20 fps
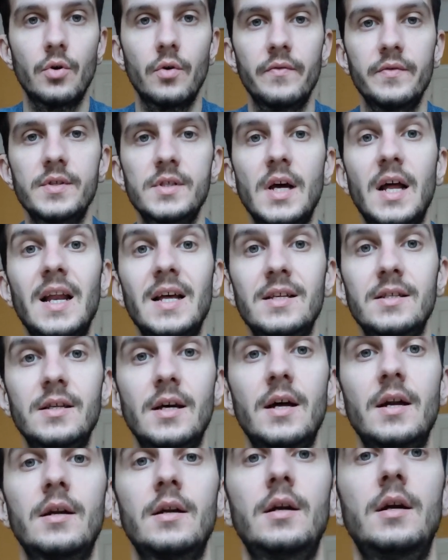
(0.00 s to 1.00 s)
of
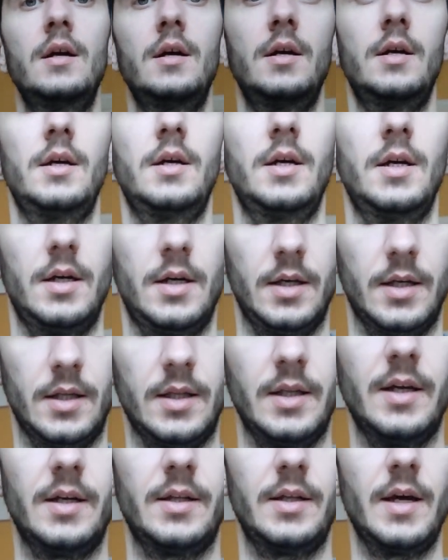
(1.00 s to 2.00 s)
Salazar
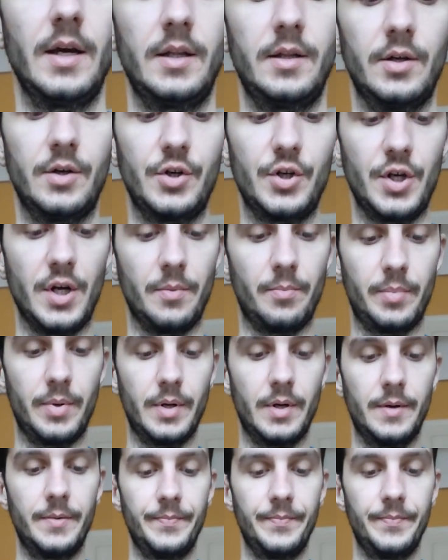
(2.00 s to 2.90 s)
dictatorship,